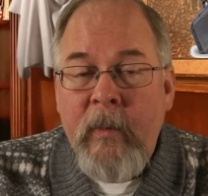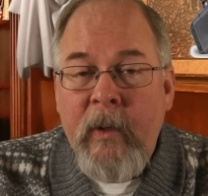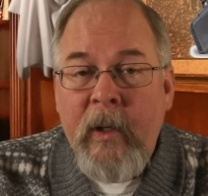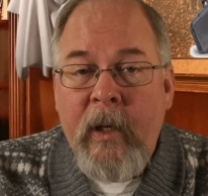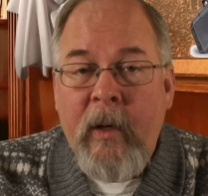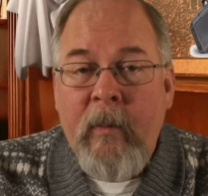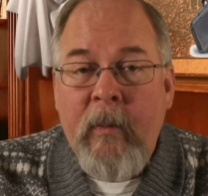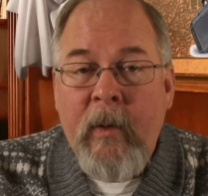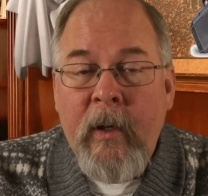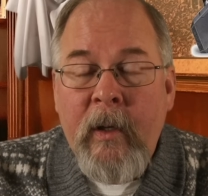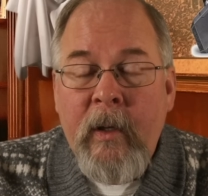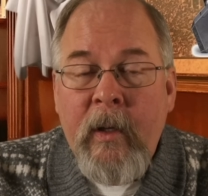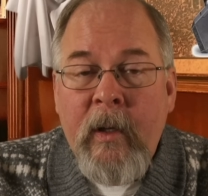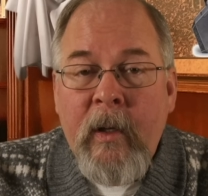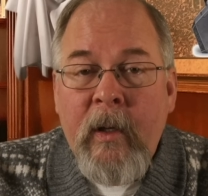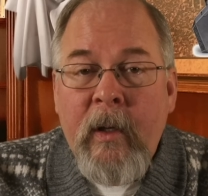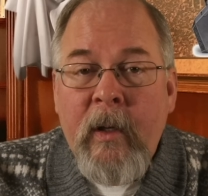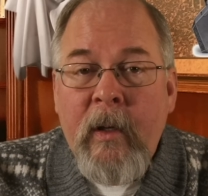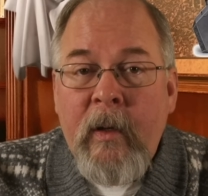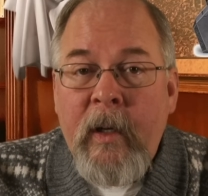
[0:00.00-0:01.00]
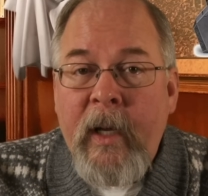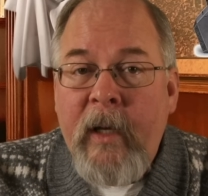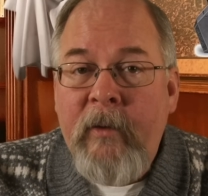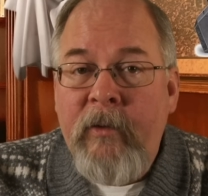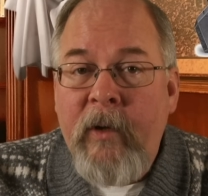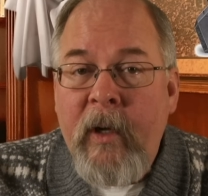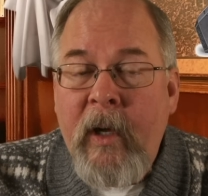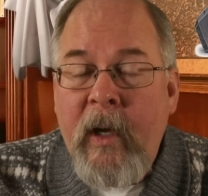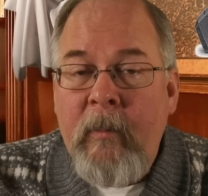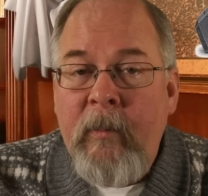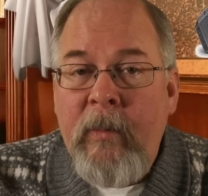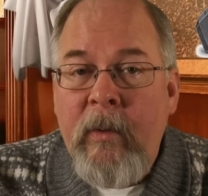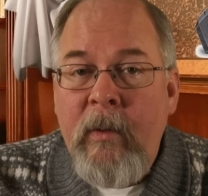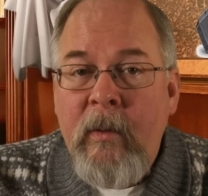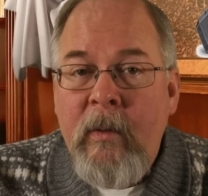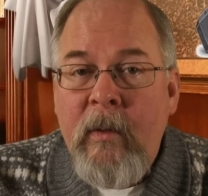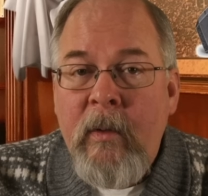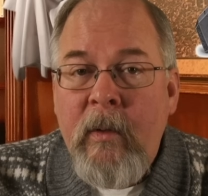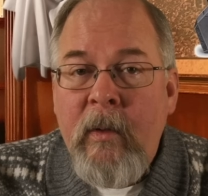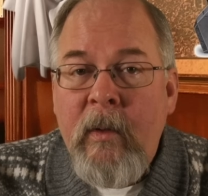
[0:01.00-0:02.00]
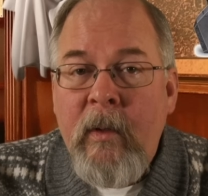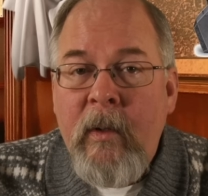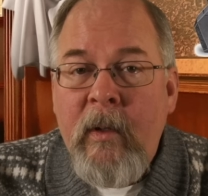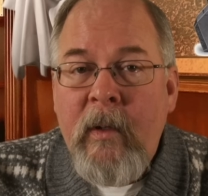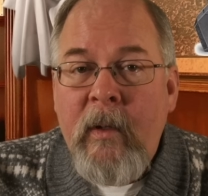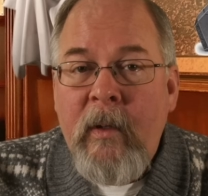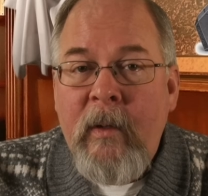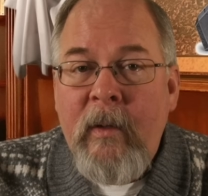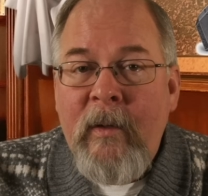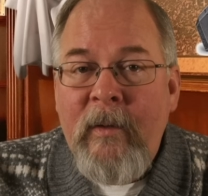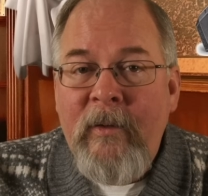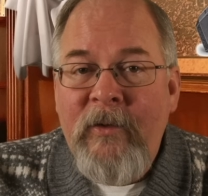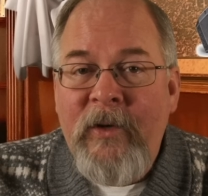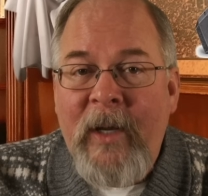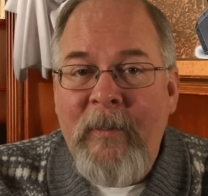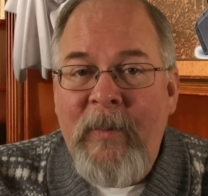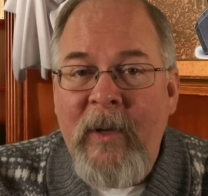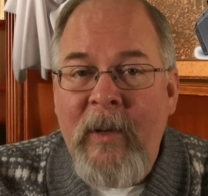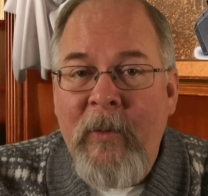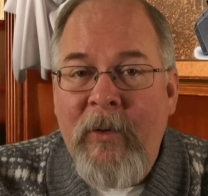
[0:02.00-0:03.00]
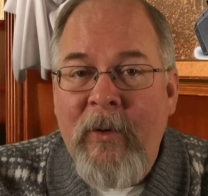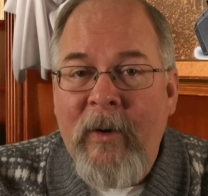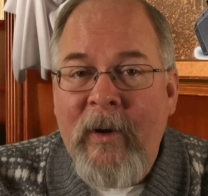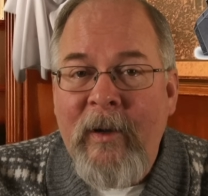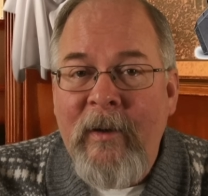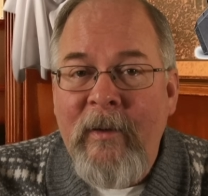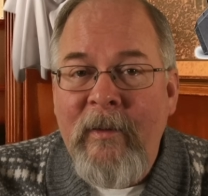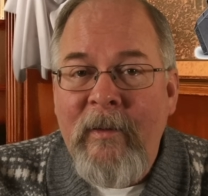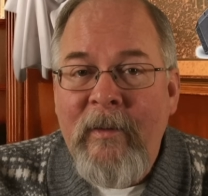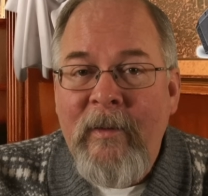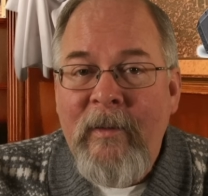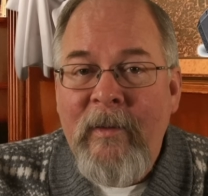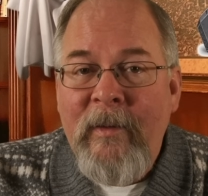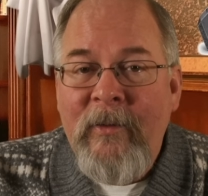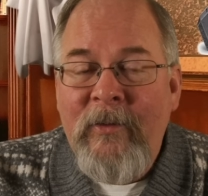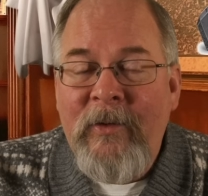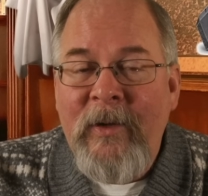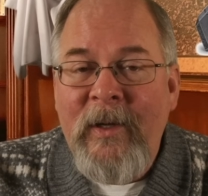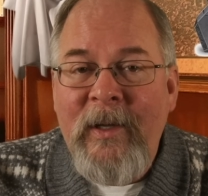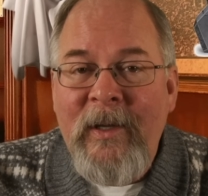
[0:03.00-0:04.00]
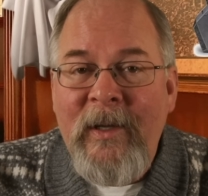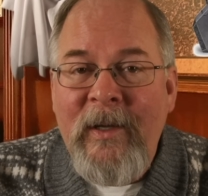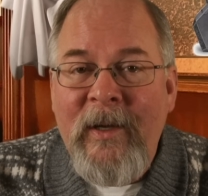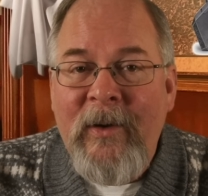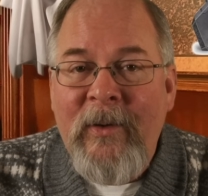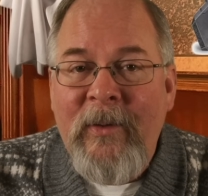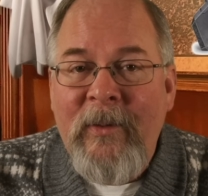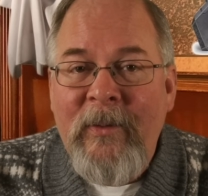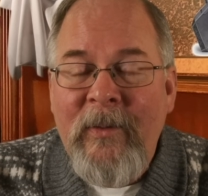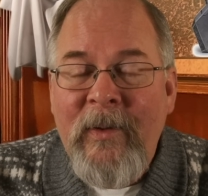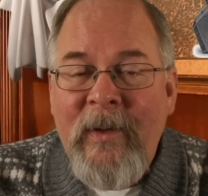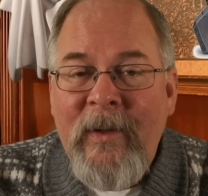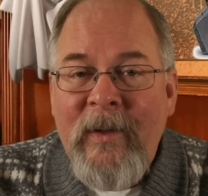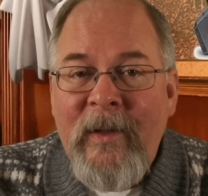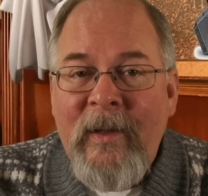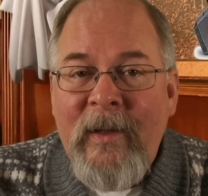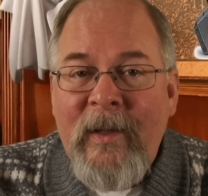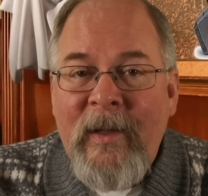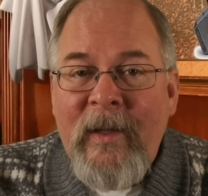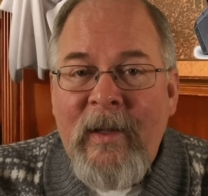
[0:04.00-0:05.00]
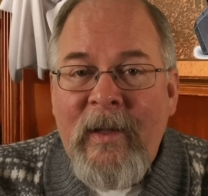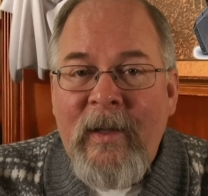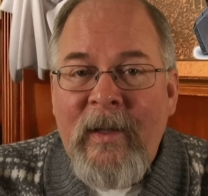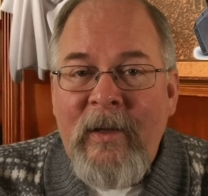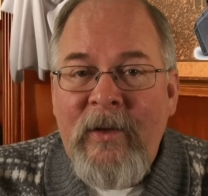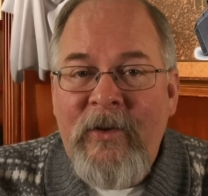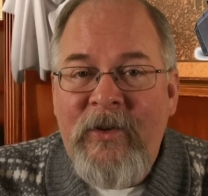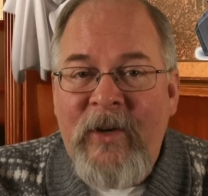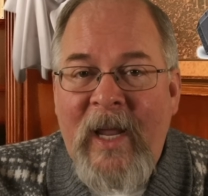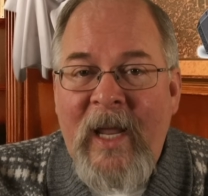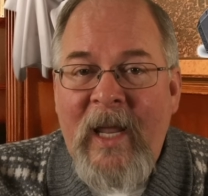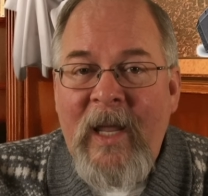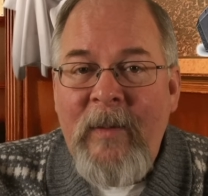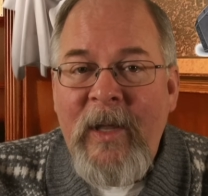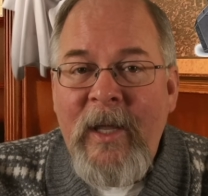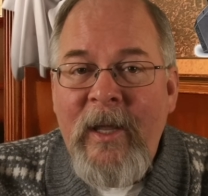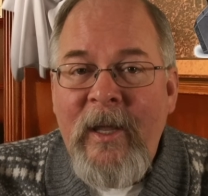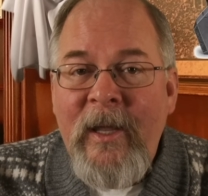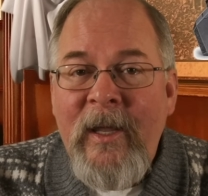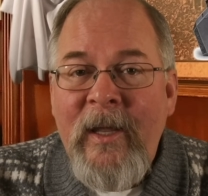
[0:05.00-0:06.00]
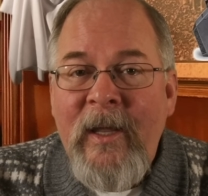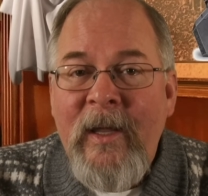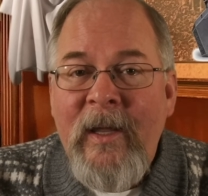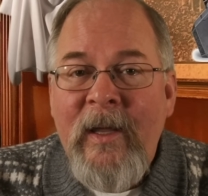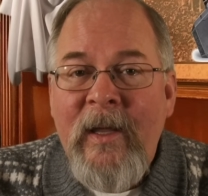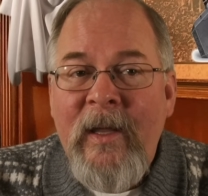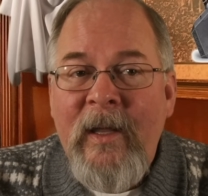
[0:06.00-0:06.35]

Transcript: Anyway, next up, J.P. Morgan, CEO, Jamie